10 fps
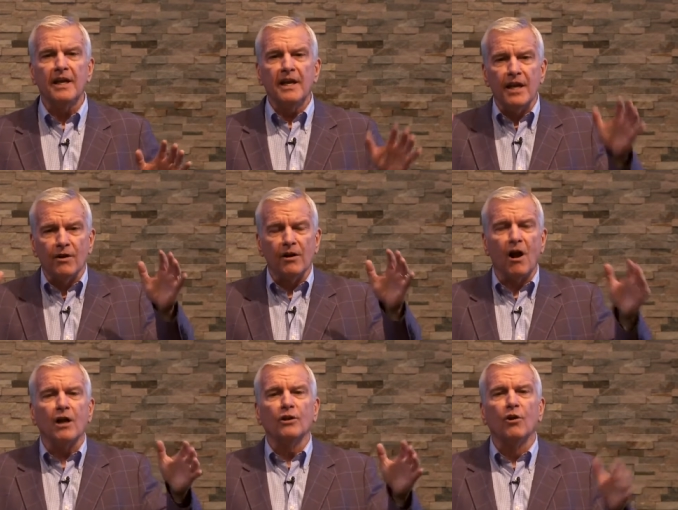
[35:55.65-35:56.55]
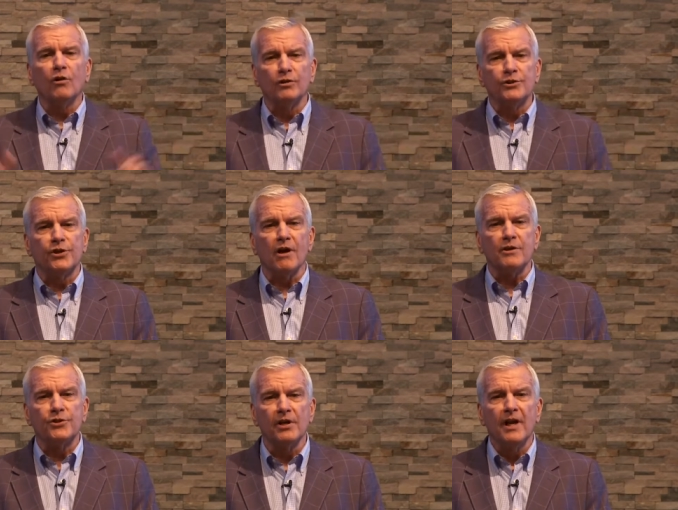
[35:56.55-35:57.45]
here in our local
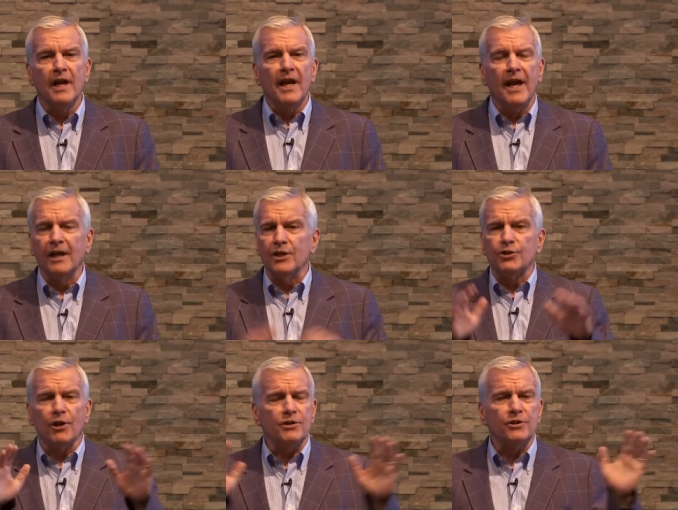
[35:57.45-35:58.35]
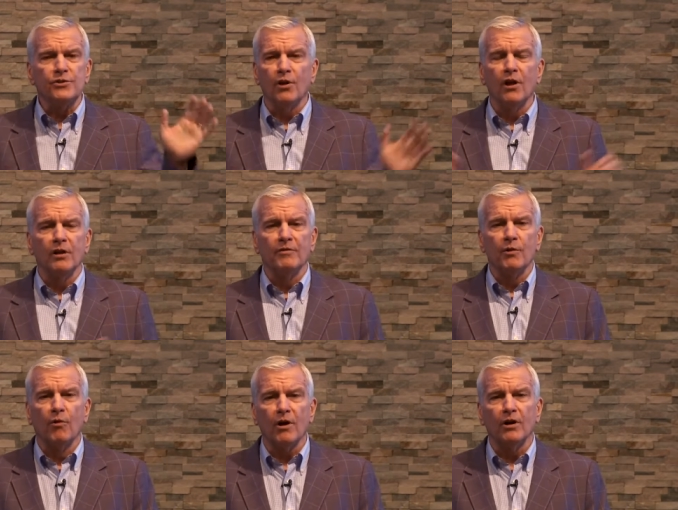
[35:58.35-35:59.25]
church and in churches all over the
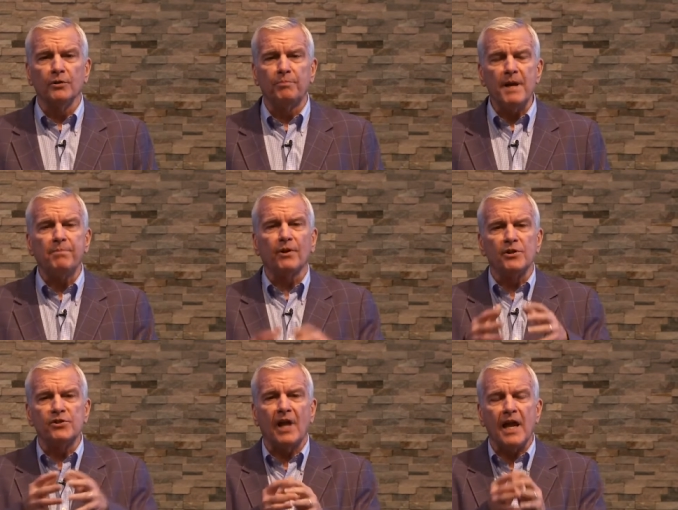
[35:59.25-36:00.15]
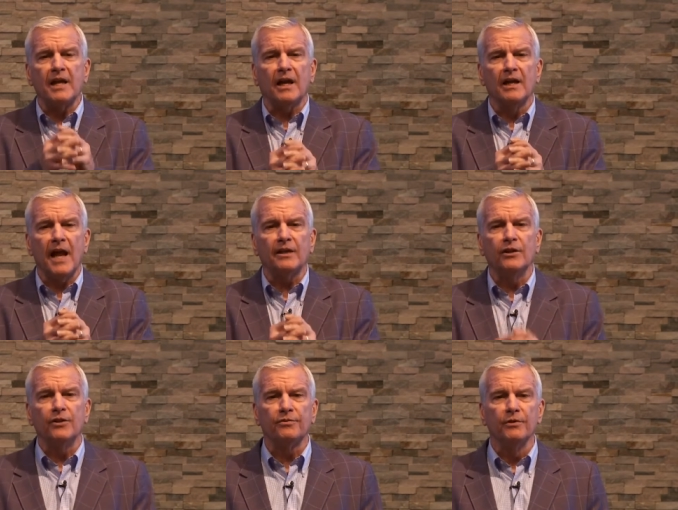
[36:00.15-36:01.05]
world. People are staying
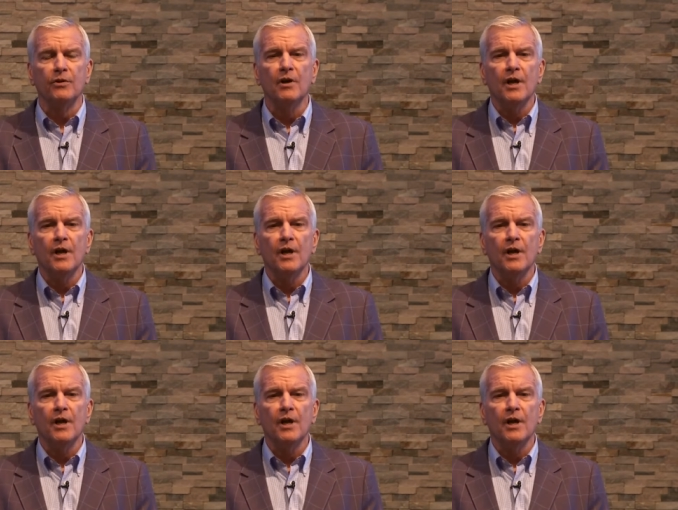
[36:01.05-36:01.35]
connected through,